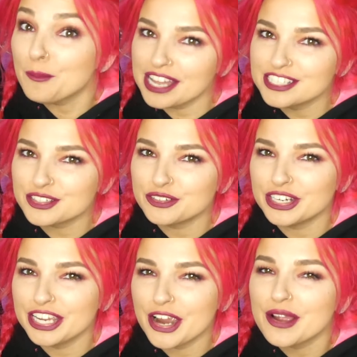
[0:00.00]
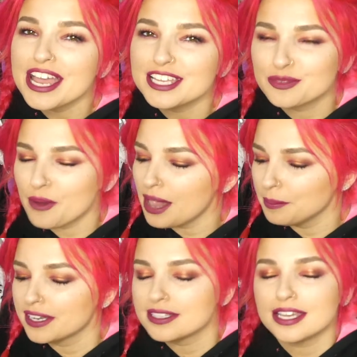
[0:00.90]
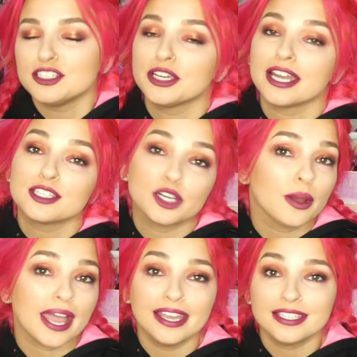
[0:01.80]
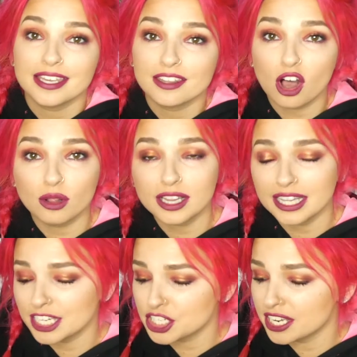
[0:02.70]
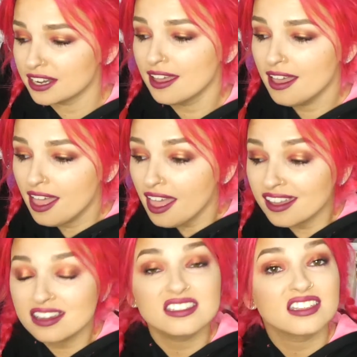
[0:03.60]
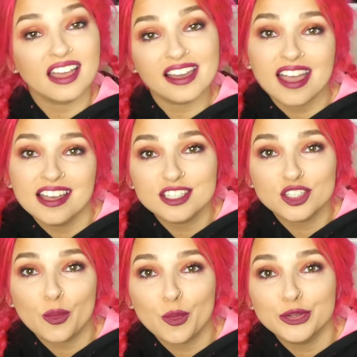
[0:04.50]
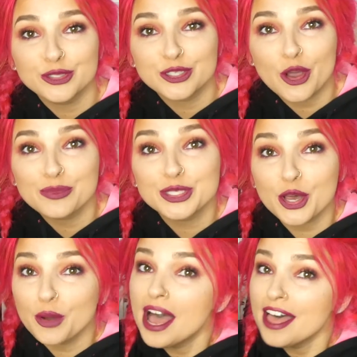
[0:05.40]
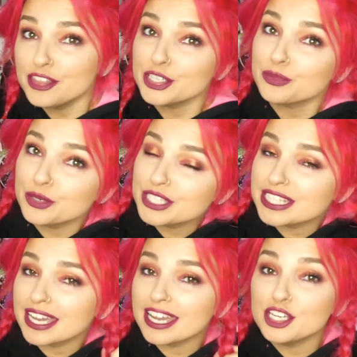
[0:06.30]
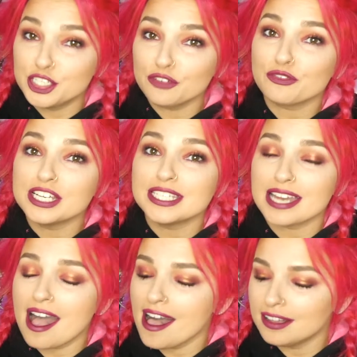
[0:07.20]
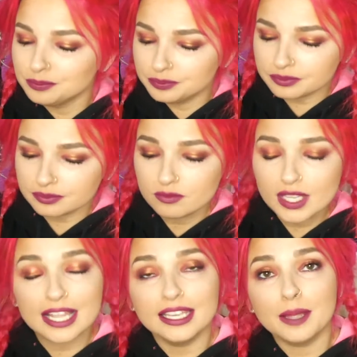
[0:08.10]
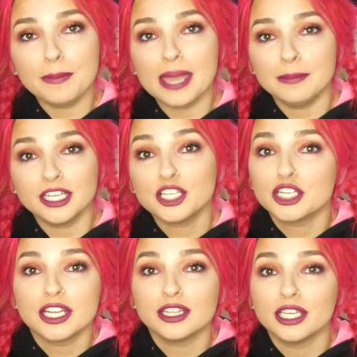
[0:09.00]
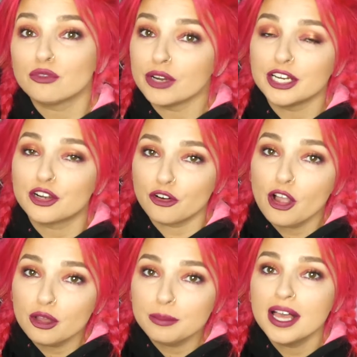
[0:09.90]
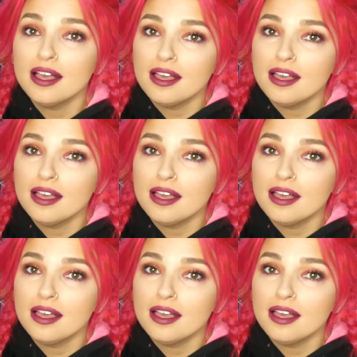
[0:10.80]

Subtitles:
bundle video as well, because as you guys know, I had to get the whole collection and I can't stop, won't stop. So this was the Jeffree Star lip ammunition in the red chrome